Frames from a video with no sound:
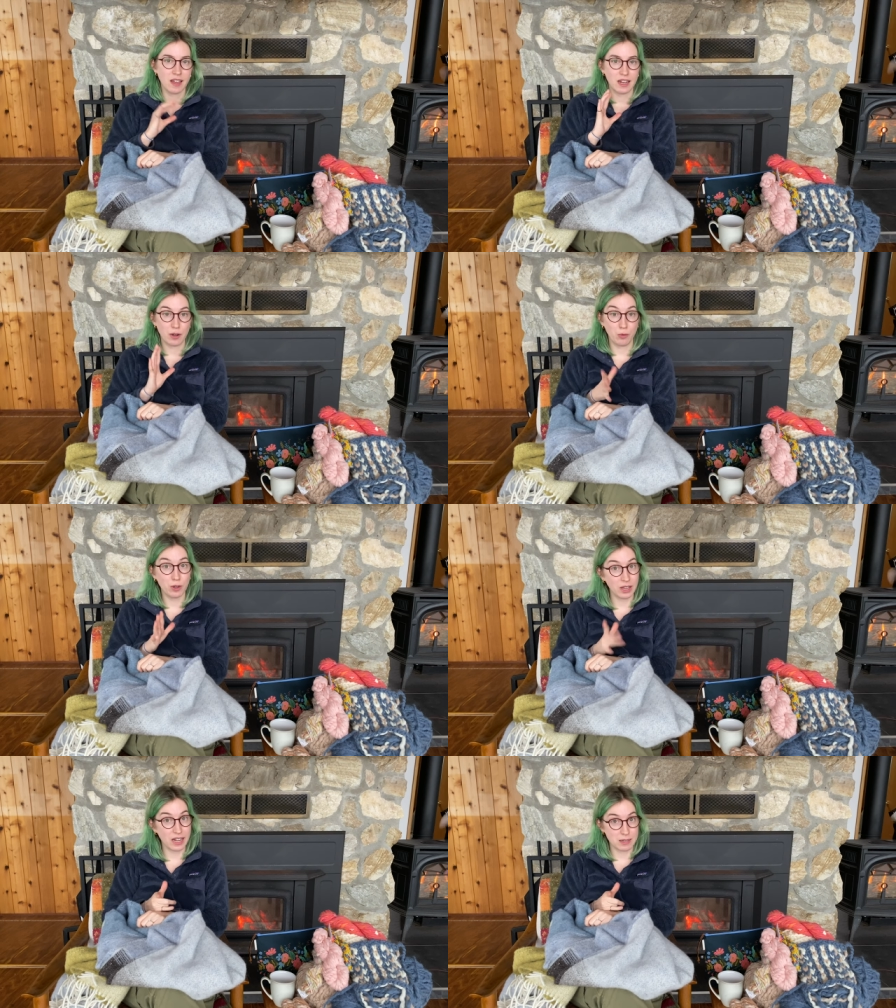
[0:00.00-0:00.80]
And I
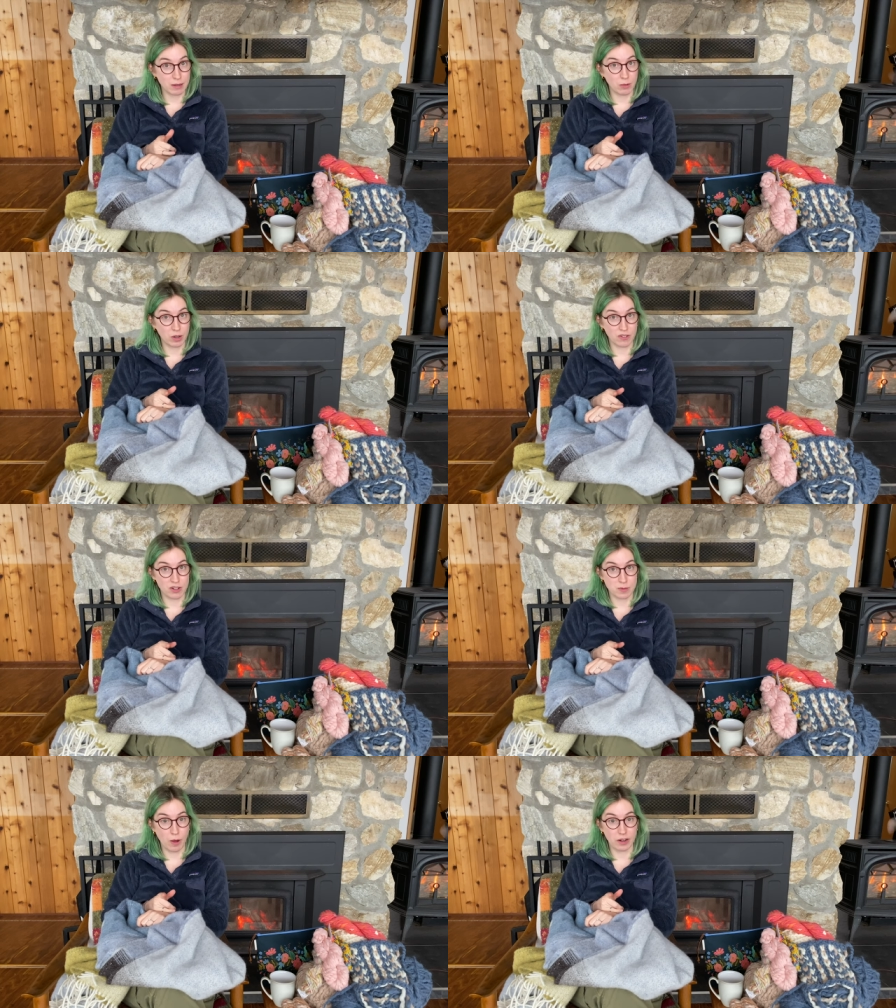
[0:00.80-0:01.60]
would like to make one of her
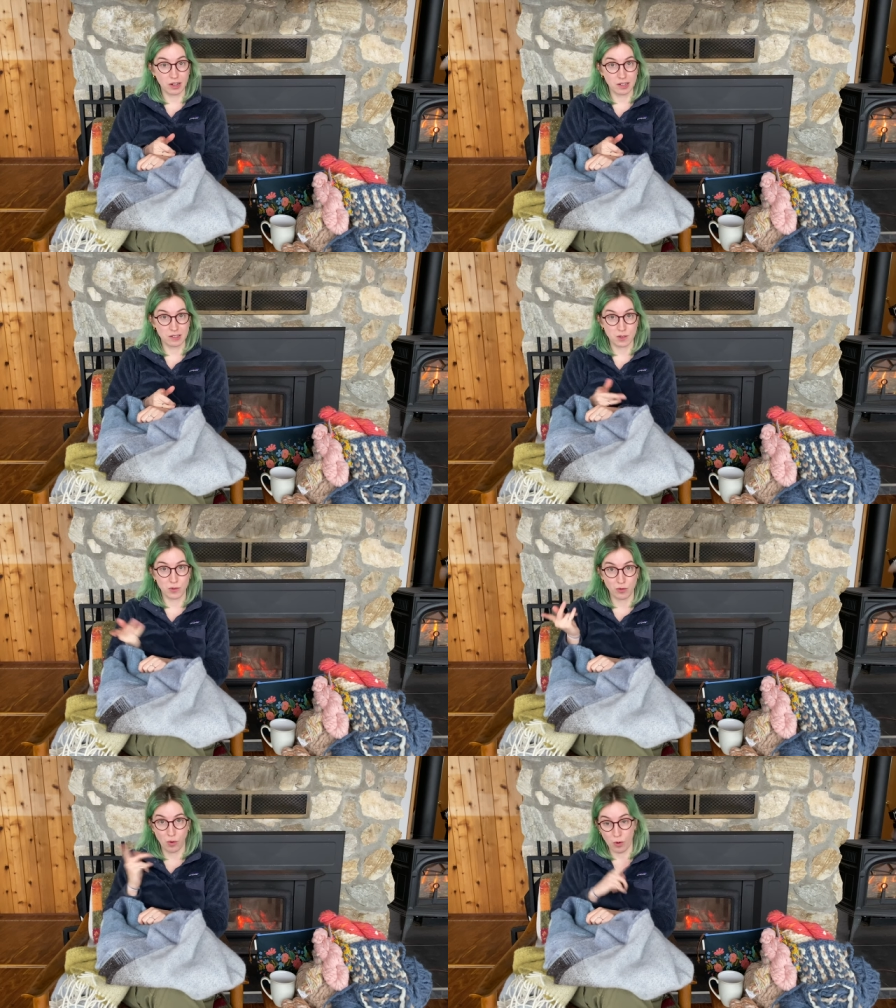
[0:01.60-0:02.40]
sweaters
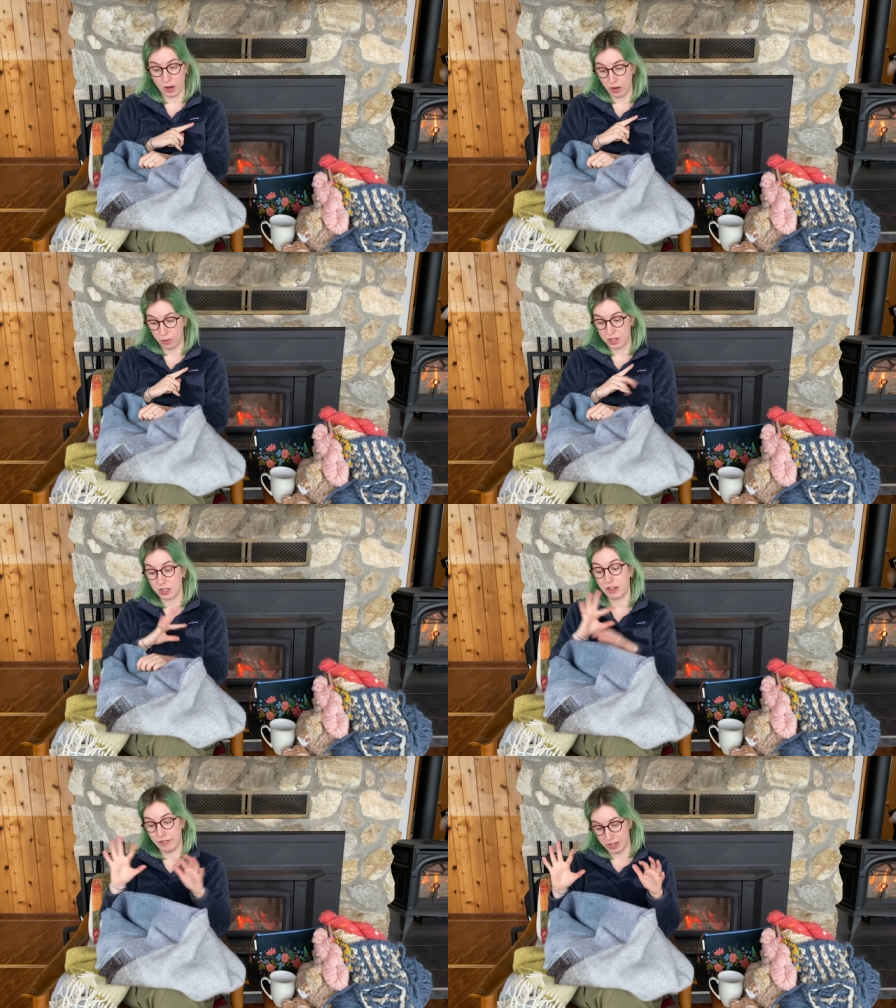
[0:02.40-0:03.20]
for
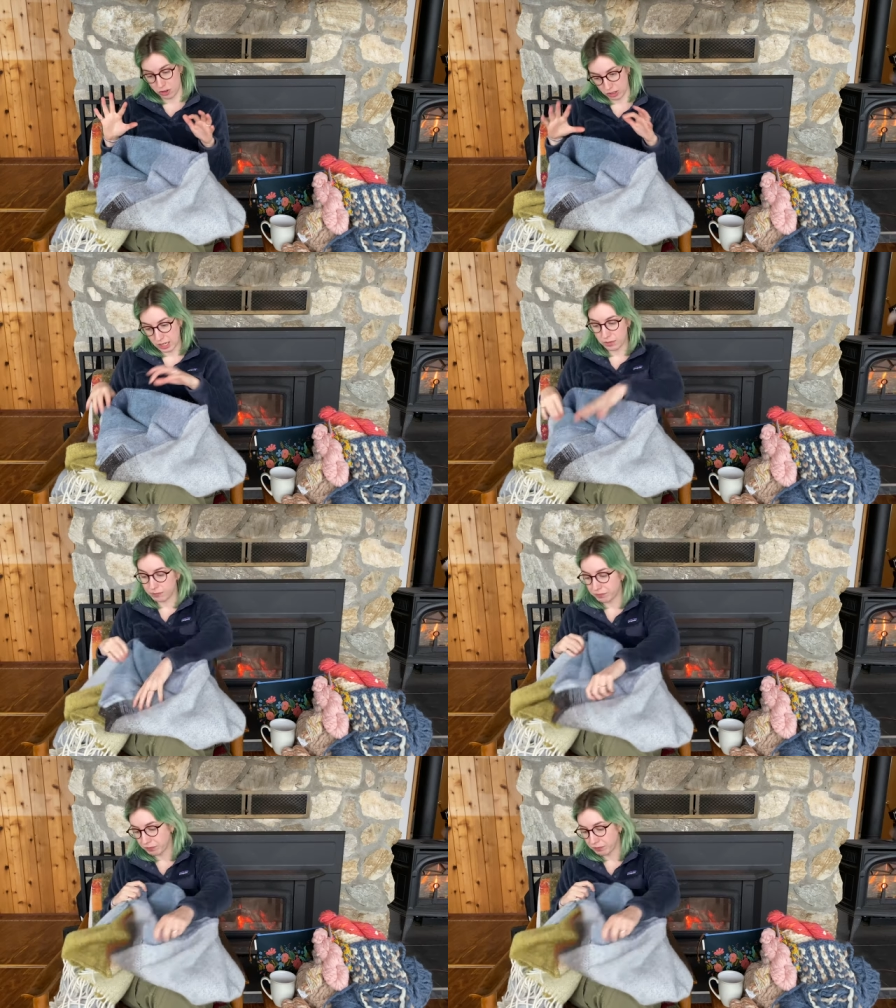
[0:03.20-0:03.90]
winter eventually.